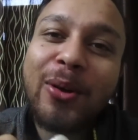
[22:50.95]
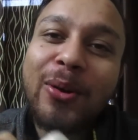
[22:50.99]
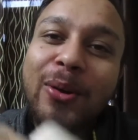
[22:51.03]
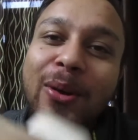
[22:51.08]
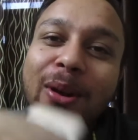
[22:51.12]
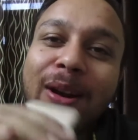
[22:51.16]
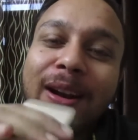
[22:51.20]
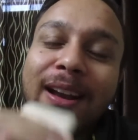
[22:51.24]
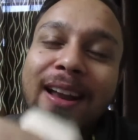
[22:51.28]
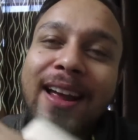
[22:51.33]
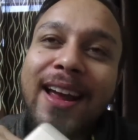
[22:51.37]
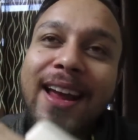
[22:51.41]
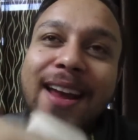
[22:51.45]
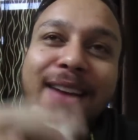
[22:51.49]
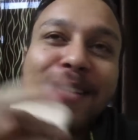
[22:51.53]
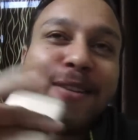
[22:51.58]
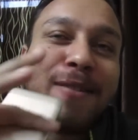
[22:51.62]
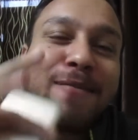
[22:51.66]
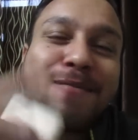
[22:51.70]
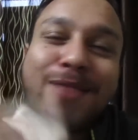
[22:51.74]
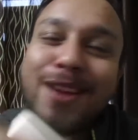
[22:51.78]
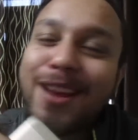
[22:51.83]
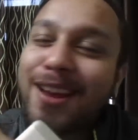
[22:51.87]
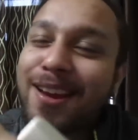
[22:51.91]
You're like you're
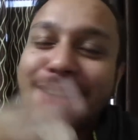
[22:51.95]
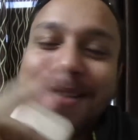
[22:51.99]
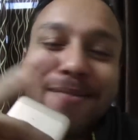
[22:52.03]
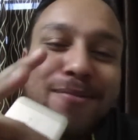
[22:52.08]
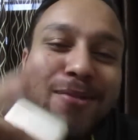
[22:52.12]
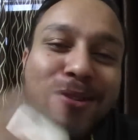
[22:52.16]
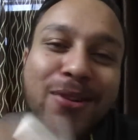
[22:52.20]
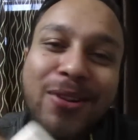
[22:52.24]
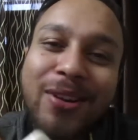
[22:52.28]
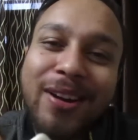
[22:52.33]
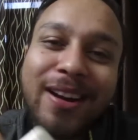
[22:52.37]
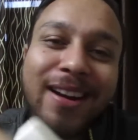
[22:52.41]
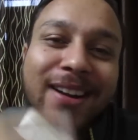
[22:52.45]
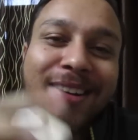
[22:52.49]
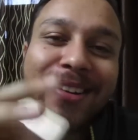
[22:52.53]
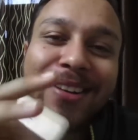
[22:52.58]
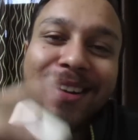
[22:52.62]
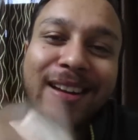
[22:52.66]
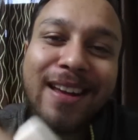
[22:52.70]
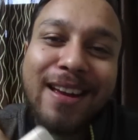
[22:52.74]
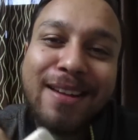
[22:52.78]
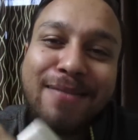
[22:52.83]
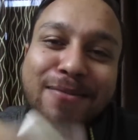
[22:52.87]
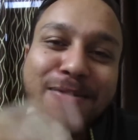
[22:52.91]
making up on it. You're
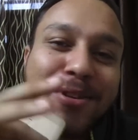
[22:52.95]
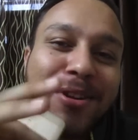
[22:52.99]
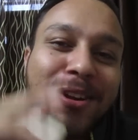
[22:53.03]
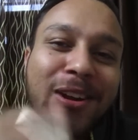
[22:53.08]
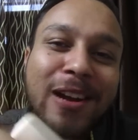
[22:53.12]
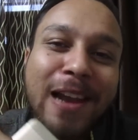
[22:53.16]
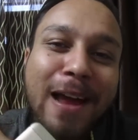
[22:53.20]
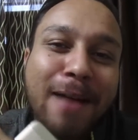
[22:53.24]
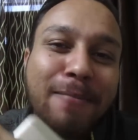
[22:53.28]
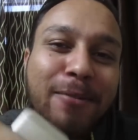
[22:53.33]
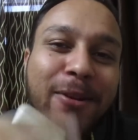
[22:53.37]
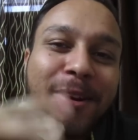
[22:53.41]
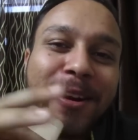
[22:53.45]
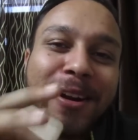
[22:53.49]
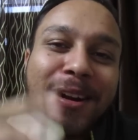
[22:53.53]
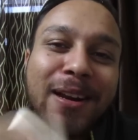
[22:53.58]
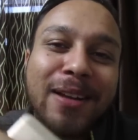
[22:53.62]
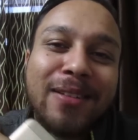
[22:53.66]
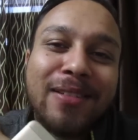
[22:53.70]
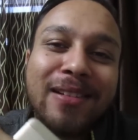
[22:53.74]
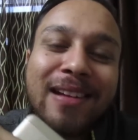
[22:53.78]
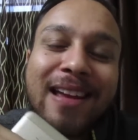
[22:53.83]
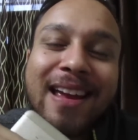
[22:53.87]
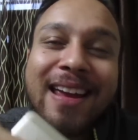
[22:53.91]
like more
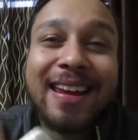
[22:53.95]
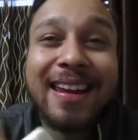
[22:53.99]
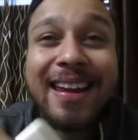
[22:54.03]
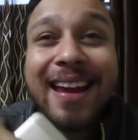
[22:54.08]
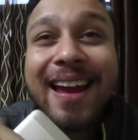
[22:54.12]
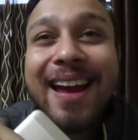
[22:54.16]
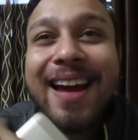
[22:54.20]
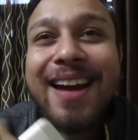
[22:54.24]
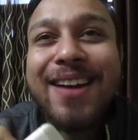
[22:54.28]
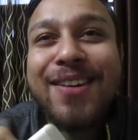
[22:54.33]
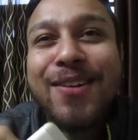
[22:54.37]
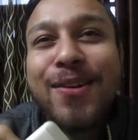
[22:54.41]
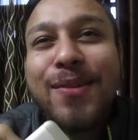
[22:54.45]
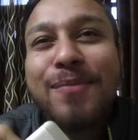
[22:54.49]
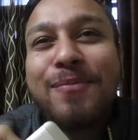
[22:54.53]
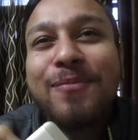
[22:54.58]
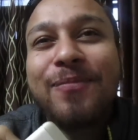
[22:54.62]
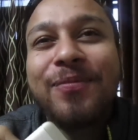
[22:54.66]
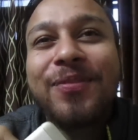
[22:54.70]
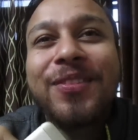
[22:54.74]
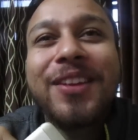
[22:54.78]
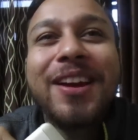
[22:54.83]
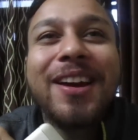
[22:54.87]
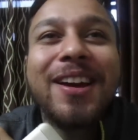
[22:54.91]
collaborative. Like yeah, you're
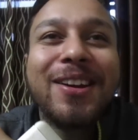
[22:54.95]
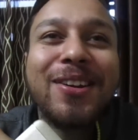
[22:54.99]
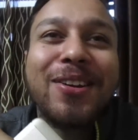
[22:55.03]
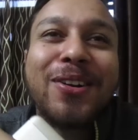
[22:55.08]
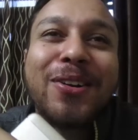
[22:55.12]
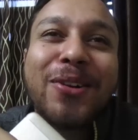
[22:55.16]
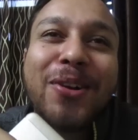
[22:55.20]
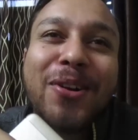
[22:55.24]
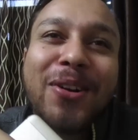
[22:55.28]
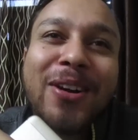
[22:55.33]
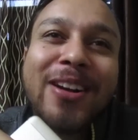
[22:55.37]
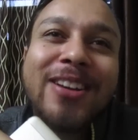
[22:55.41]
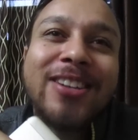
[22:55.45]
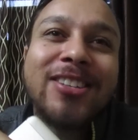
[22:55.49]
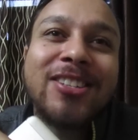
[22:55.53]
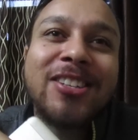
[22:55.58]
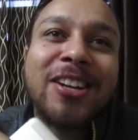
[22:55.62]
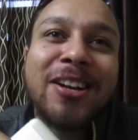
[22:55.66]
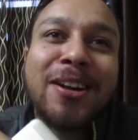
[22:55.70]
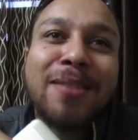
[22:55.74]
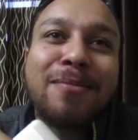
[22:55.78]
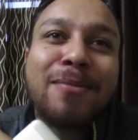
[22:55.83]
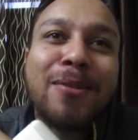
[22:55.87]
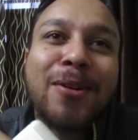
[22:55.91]
you're talking
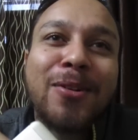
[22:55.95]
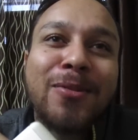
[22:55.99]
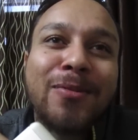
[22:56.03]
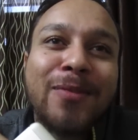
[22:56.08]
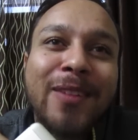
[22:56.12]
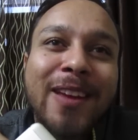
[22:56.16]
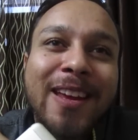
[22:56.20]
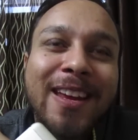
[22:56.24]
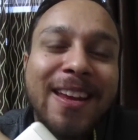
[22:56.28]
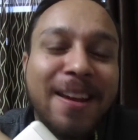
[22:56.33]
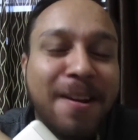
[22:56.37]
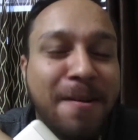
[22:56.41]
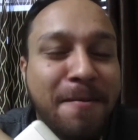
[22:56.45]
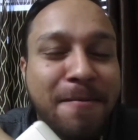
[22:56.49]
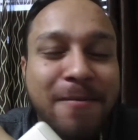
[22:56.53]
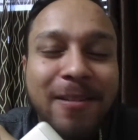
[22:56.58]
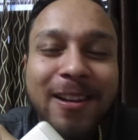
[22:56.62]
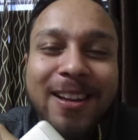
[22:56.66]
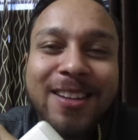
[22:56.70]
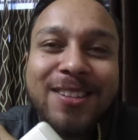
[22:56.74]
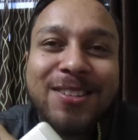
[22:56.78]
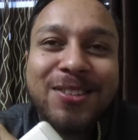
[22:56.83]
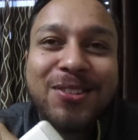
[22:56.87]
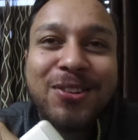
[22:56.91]
shit about me. Yep,
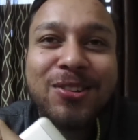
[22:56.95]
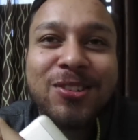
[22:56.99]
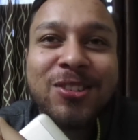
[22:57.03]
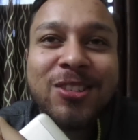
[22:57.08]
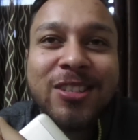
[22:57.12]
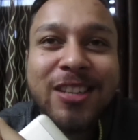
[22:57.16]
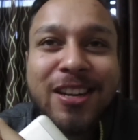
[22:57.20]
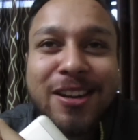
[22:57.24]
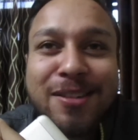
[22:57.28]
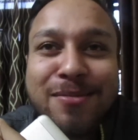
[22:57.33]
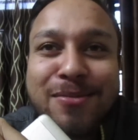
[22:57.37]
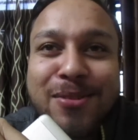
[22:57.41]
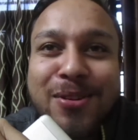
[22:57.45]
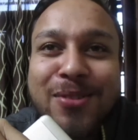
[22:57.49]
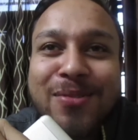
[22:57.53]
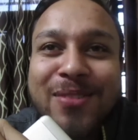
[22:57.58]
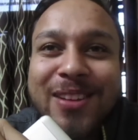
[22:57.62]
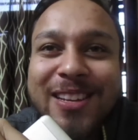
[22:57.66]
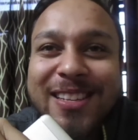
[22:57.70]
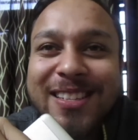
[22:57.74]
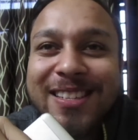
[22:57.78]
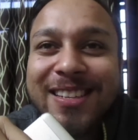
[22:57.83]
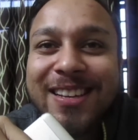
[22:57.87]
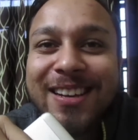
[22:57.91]
let's talk shit about
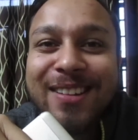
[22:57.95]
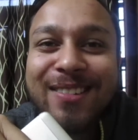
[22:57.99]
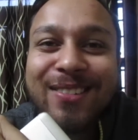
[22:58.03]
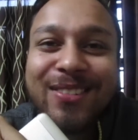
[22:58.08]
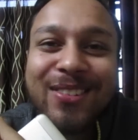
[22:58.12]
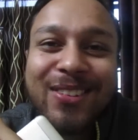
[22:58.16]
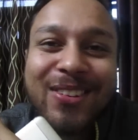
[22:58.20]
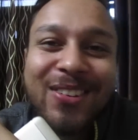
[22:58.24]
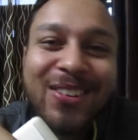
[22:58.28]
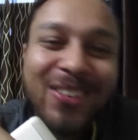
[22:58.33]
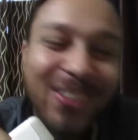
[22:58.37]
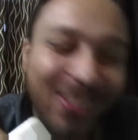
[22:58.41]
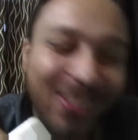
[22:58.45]
myself. You know.